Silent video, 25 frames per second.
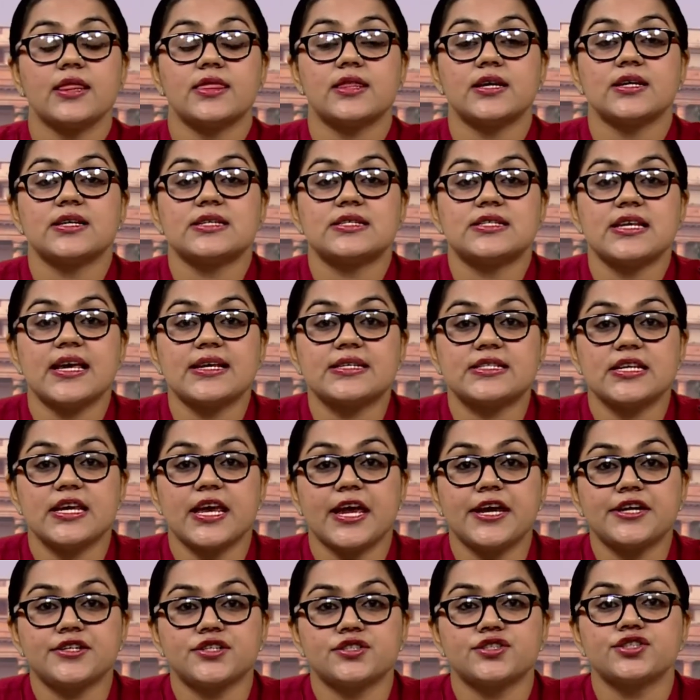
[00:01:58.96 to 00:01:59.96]
the assessee
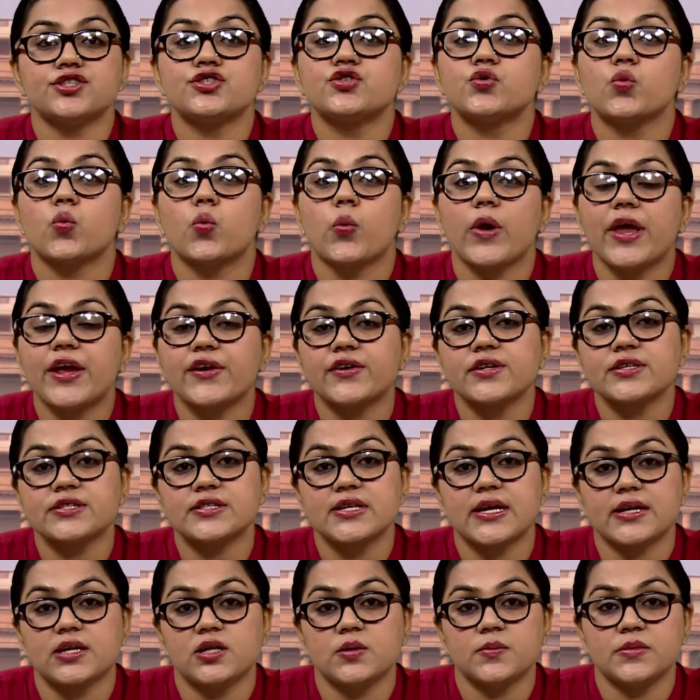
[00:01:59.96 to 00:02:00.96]
entered into various
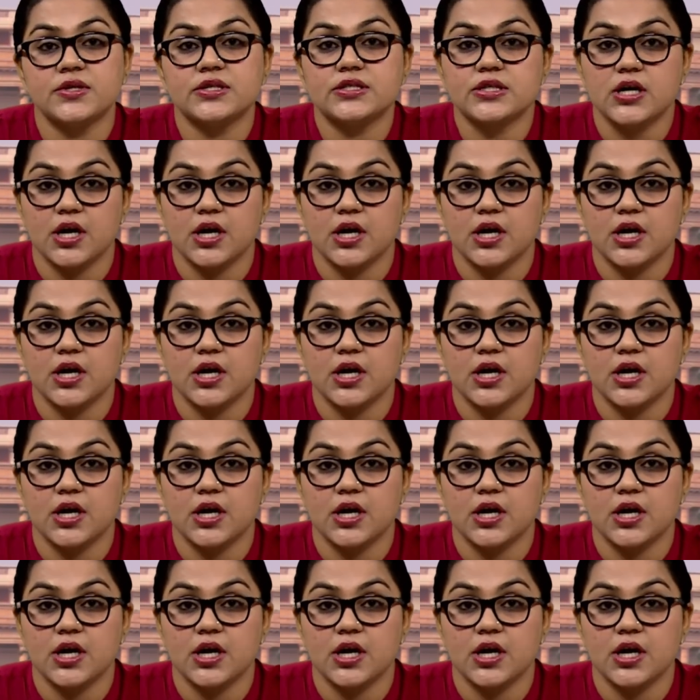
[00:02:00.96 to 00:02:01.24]
settlement